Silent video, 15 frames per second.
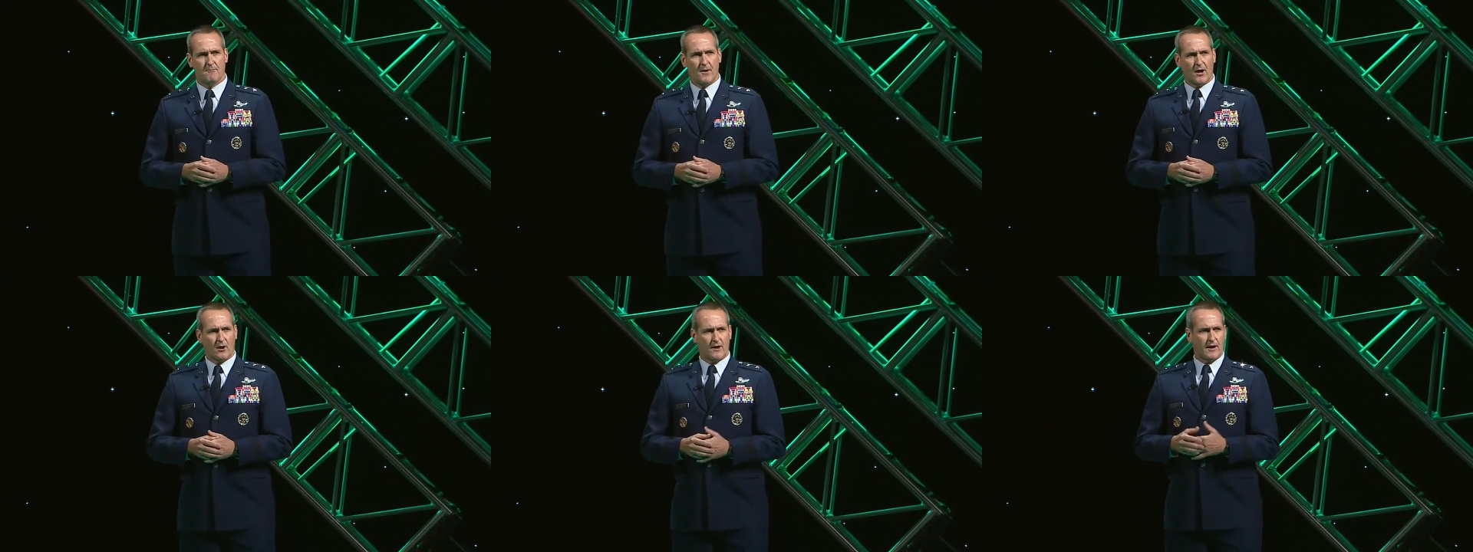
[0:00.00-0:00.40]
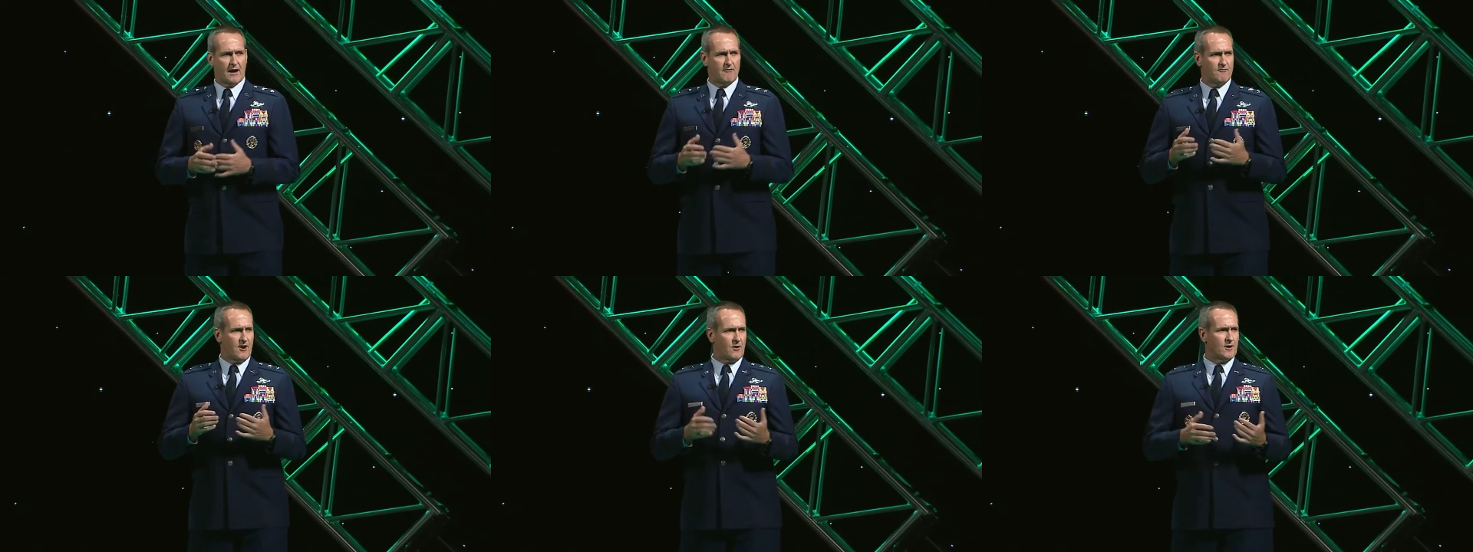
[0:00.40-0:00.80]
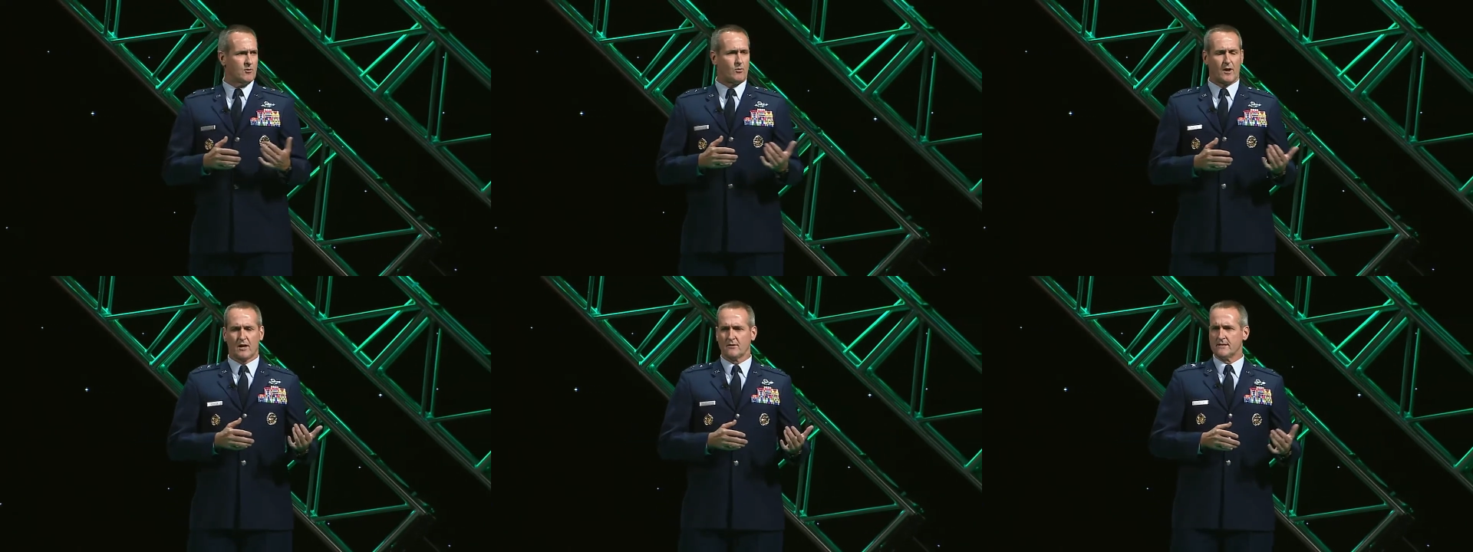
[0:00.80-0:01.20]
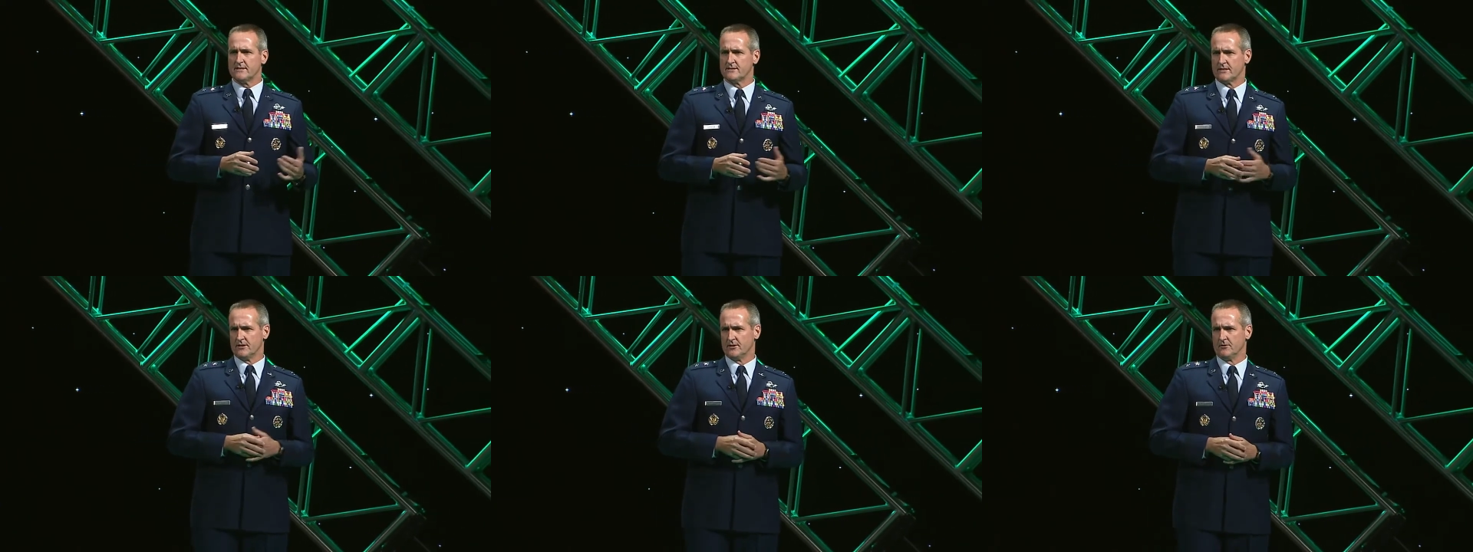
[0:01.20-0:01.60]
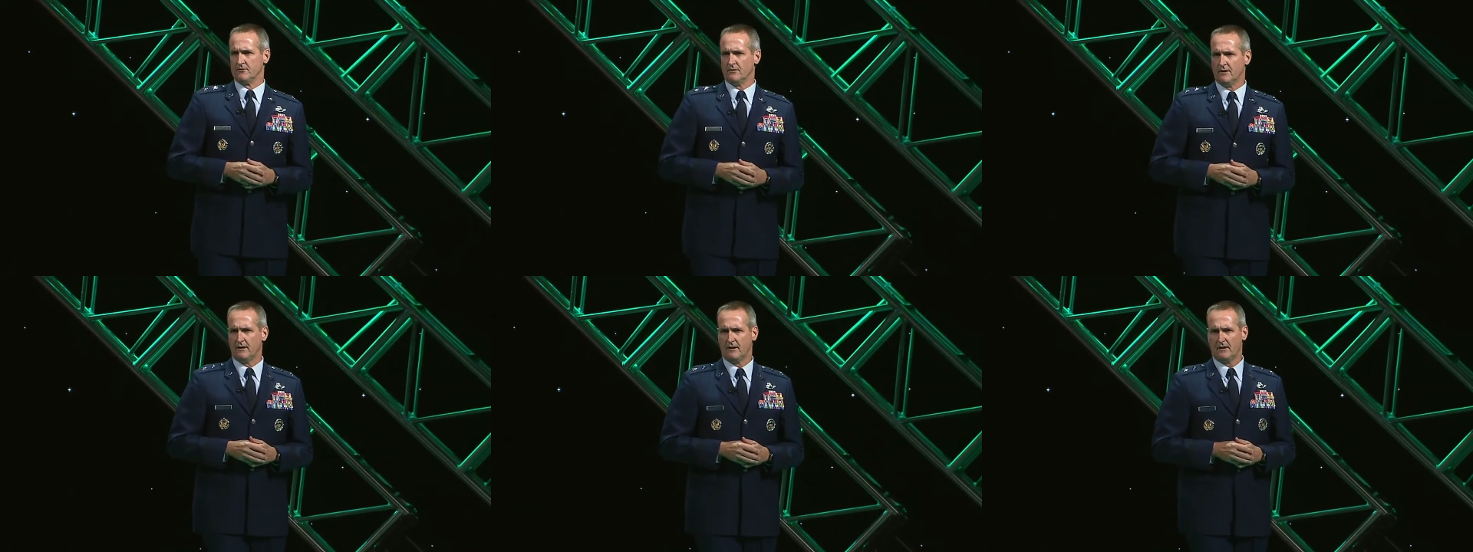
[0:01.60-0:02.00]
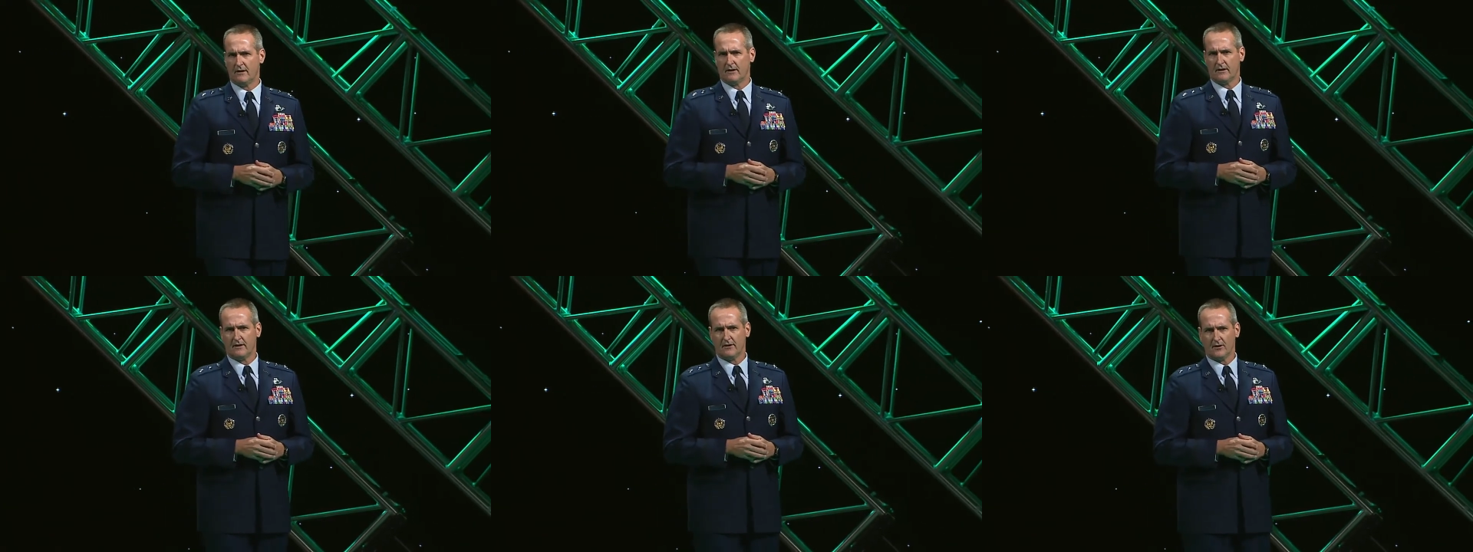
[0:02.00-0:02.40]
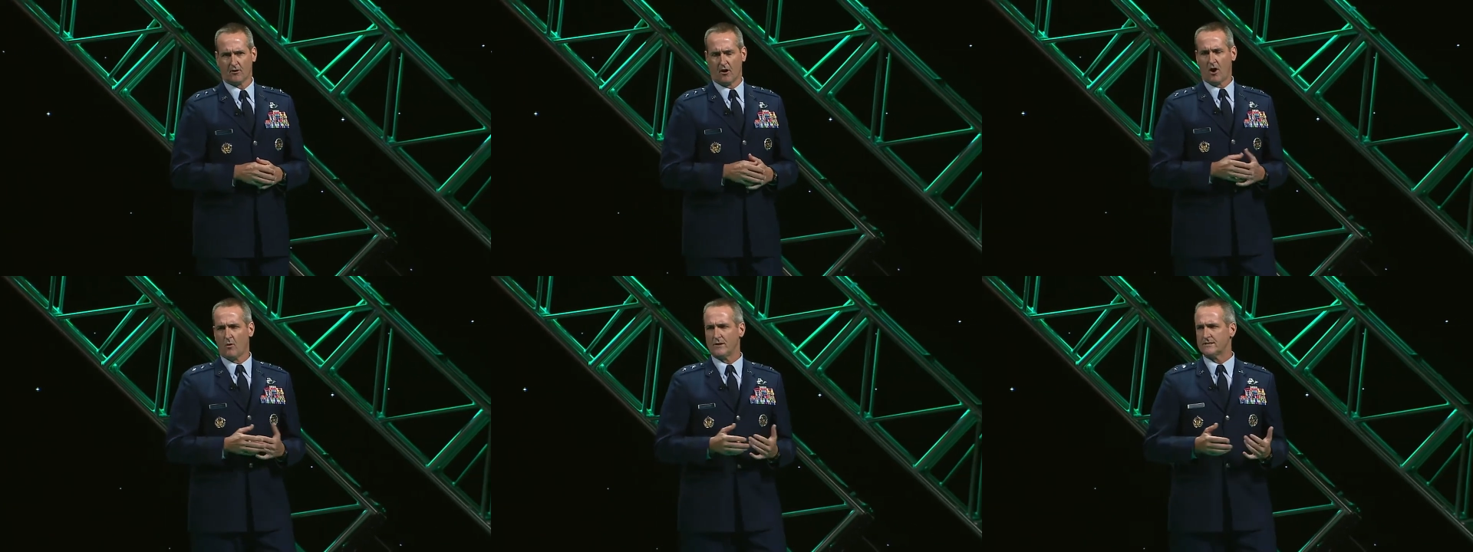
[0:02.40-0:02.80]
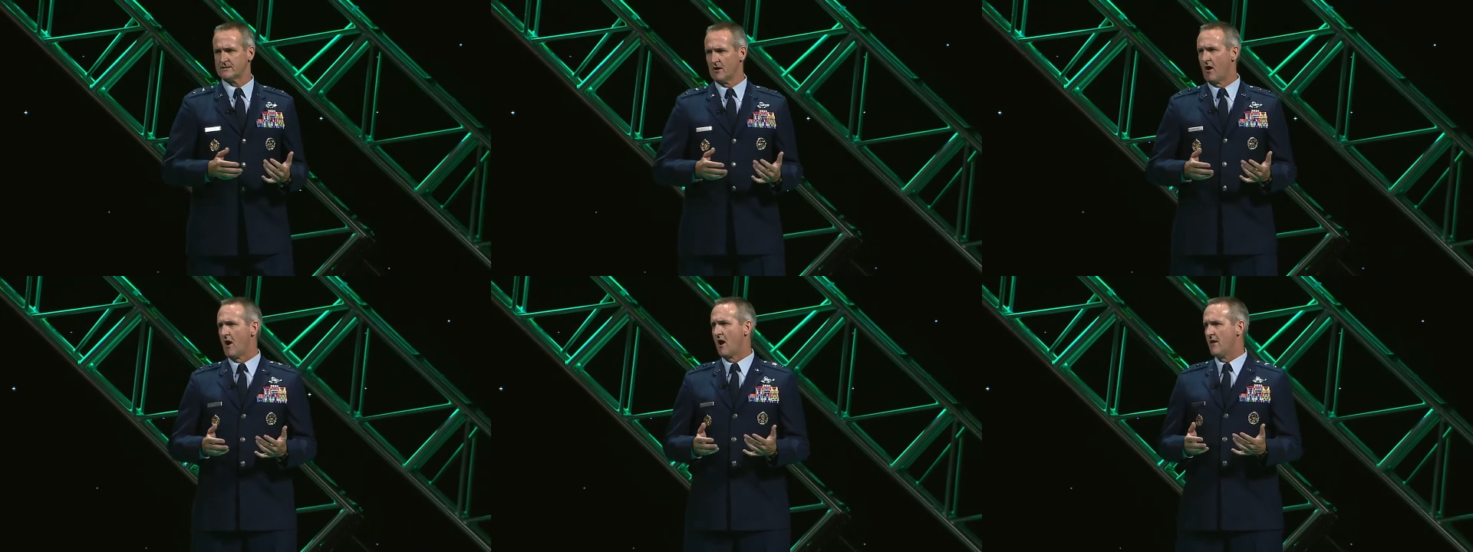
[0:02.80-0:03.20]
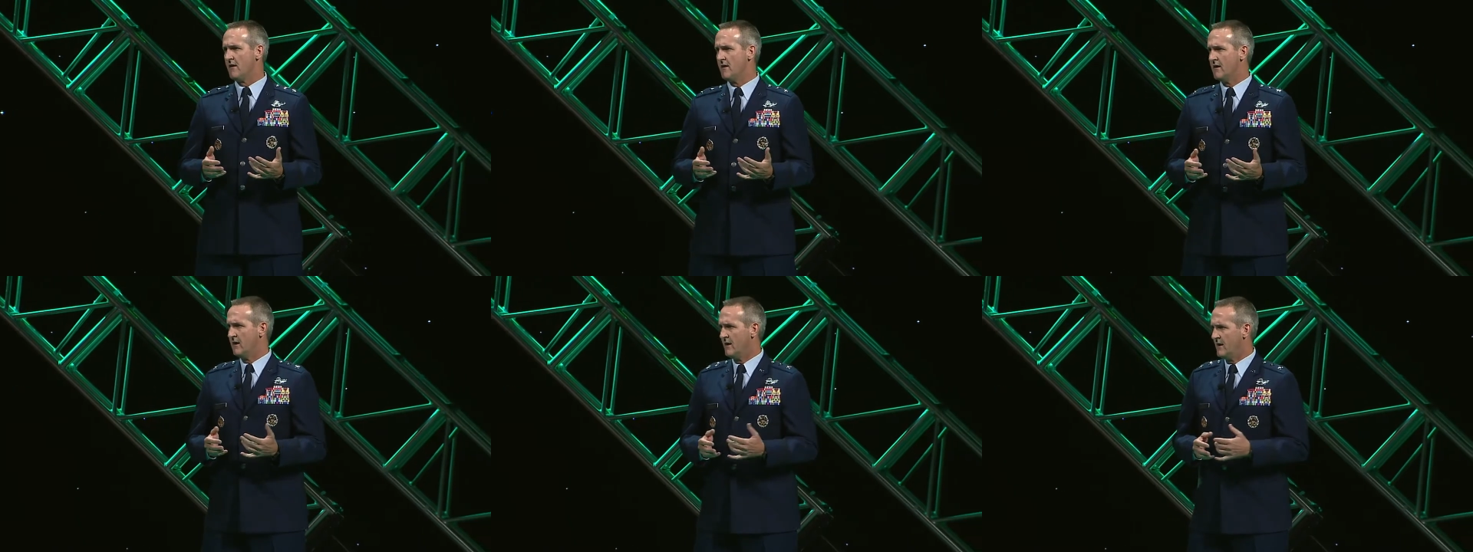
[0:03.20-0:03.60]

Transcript: very rarely see you. You're always gone.